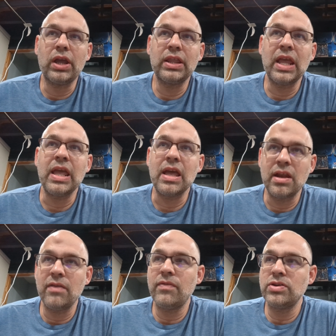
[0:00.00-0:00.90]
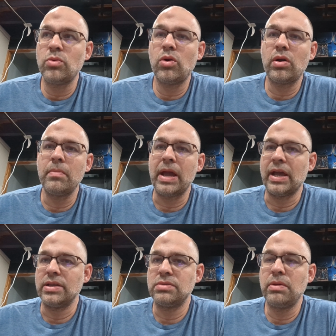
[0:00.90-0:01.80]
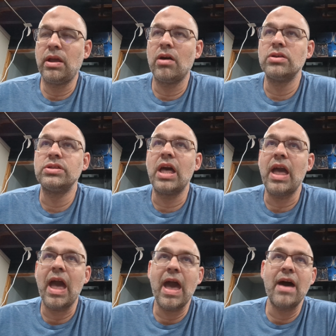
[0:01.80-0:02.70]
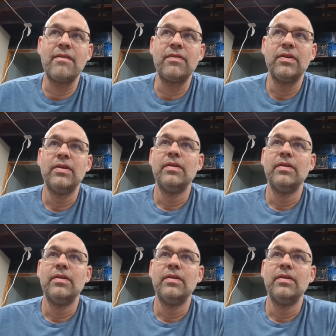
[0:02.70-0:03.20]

at the individual commands, because they have